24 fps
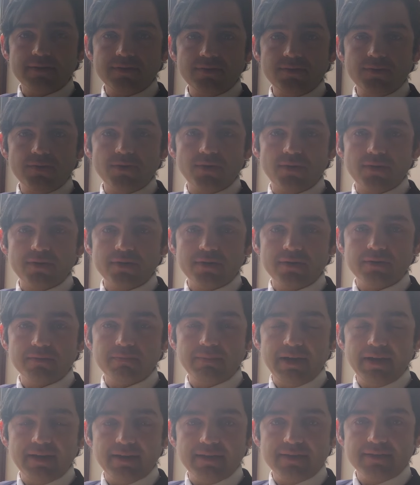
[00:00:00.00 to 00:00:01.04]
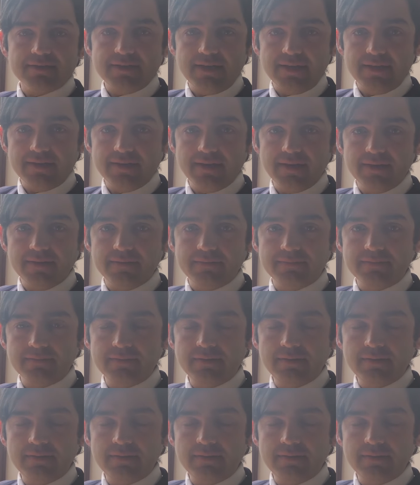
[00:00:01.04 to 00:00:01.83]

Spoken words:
at The New Yorker back in its heyday.